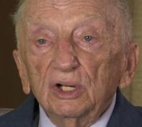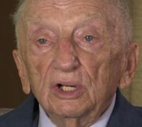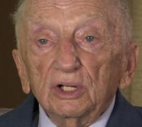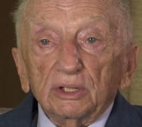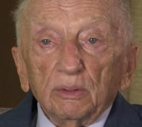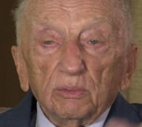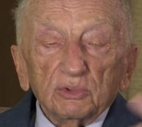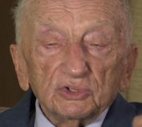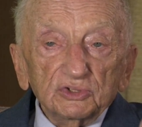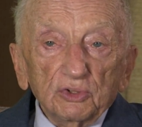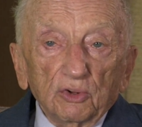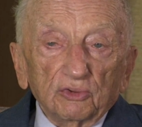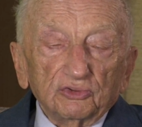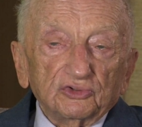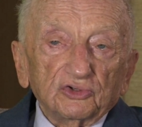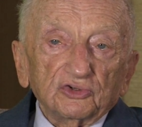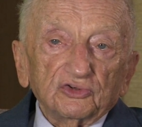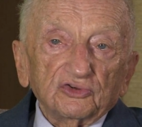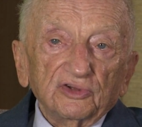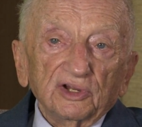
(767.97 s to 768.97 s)
There was no
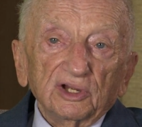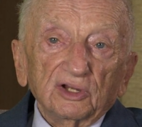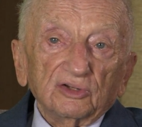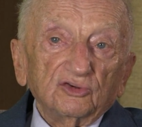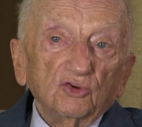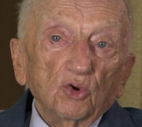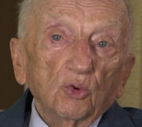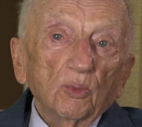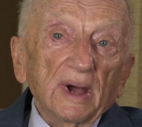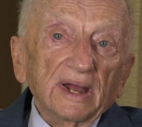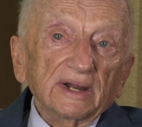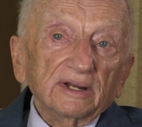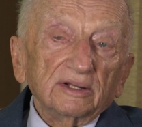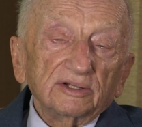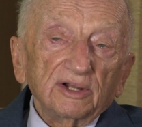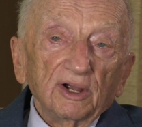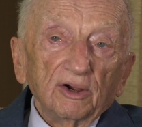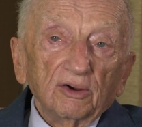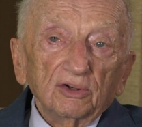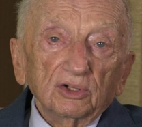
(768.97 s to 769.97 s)
such thing as
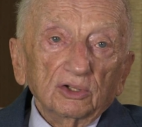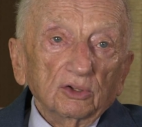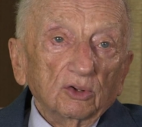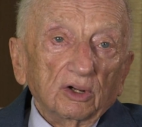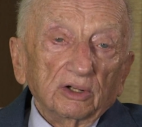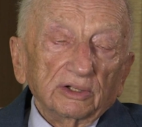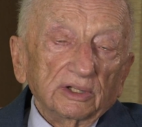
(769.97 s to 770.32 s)
humanitarian law.